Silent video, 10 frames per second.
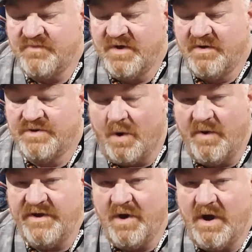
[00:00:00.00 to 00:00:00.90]
So
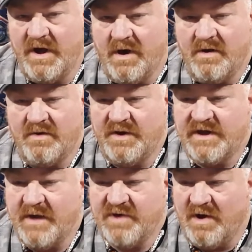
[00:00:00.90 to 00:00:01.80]
we don't, we
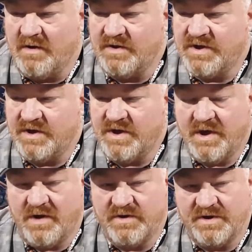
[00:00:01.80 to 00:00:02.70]
kept telling us that,
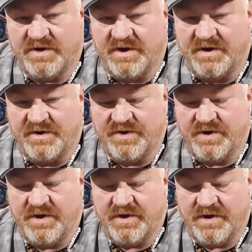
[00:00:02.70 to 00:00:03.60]

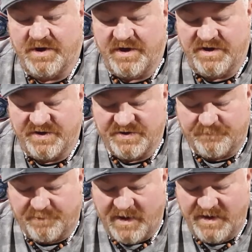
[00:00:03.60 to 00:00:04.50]
you need to
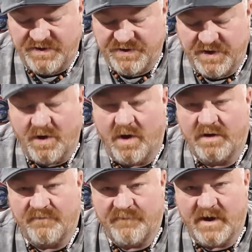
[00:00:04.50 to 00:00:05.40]
spray shit on
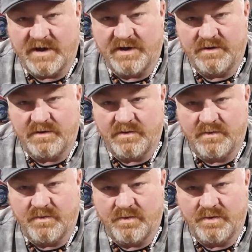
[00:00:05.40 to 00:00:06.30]
the fucking
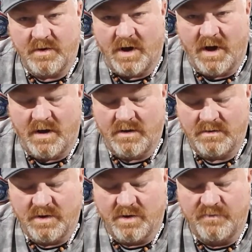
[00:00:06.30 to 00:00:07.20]

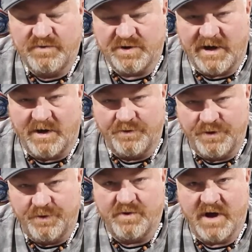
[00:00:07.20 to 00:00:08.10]
little trail
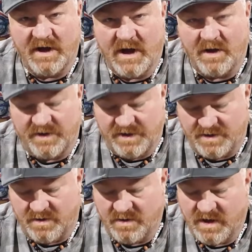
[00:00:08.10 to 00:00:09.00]
you cut out
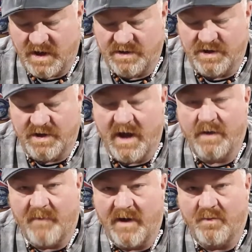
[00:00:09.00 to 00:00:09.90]
here. And you
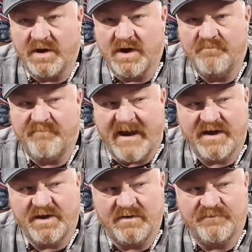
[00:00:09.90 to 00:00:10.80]
might want to come back
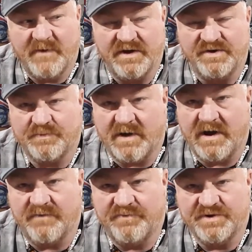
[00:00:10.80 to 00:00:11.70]
here and fucking spray
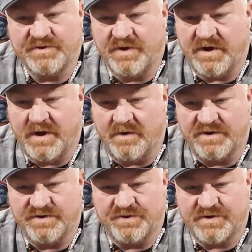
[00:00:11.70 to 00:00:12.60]
if this
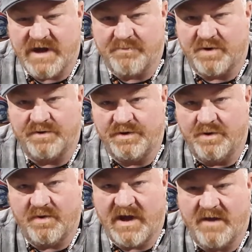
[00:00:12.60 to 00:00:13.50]
is your campground. You
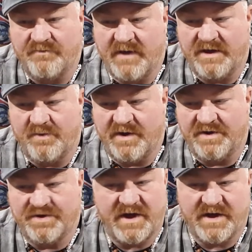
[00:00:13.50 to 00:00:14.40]
don't have any way to
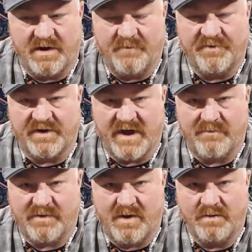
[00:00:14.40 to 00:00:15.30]
take care of your campground.